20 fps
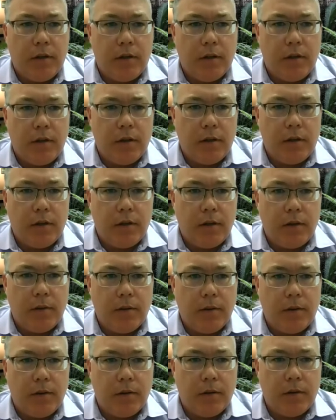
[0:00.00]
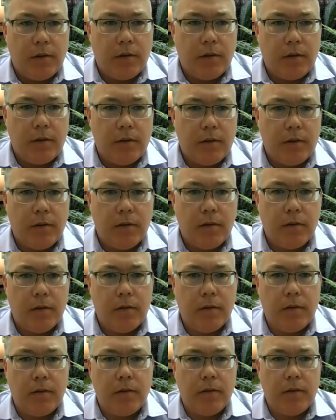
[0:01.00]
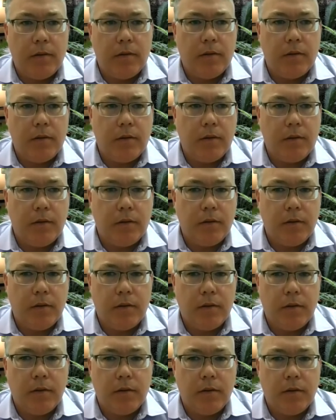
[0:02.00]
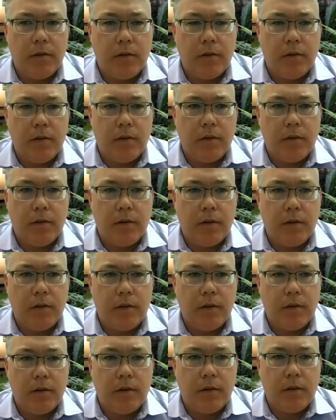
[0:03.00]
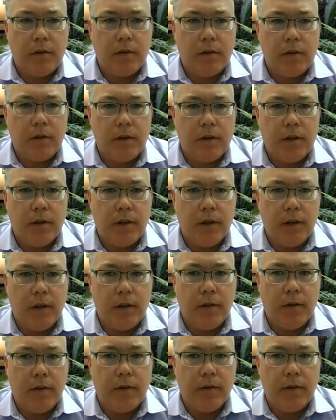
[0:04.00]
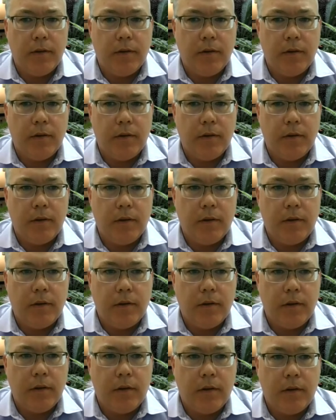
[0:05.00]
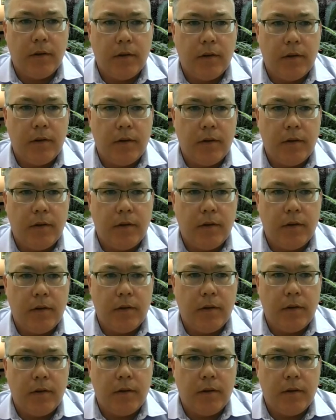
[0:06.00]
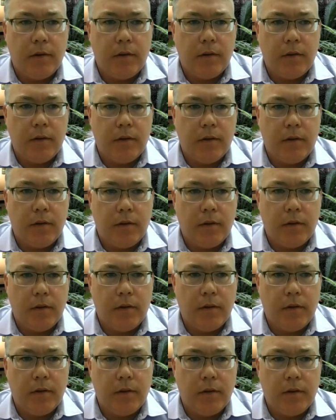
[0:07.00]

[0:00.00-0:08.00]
The person shown says nothing.